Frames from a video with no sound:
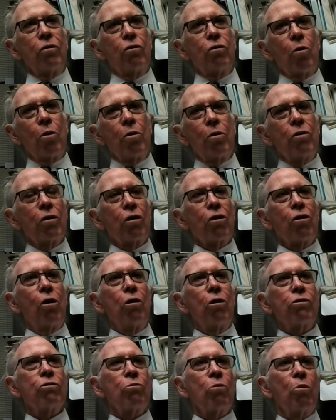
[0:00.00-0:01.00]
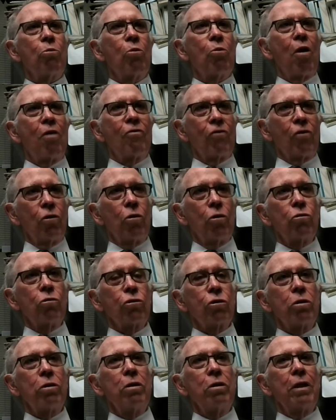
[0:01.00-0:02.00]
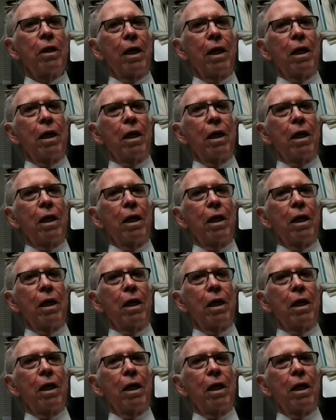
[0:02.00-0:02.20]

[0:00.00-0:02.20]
During the Cultural Revolution,